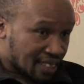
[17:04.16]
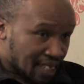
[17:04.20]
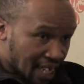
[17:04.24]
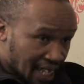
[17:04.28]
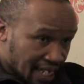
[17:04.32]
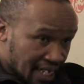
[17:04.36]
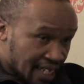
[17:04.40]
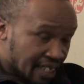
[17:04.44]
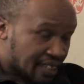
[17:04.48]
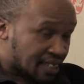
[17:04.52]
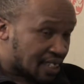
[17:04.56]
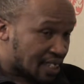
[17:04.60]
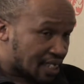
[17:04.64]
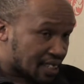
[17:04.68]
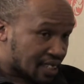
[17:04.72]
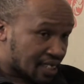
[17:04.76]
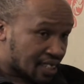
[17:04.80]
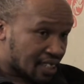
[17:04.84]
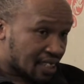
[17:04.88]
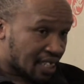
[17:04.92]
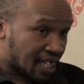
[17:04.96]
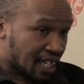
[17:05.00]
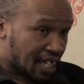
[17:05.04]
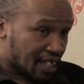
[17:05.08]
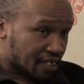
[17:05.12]
escalated
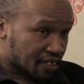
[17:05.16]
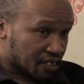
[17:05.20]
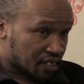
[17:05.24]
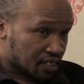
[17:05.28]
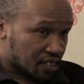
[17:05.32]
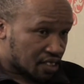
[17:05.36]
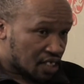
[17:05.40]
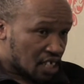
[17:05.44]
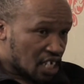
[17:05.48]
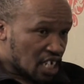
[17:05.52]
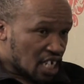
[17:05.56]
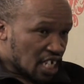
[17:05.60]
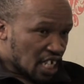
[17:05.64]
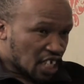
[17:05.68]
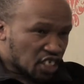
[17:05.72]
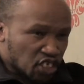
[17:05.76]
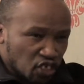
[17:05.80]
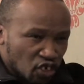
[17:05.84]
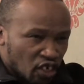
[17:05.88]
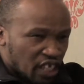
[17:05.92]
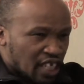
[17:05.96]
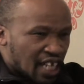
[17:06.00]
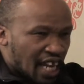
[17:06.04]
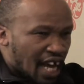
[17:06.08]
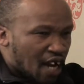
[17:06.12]
in the country. It's
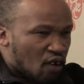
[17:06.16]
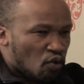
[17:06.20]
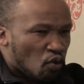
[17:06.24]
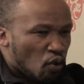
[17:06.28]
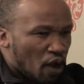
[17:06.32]
not like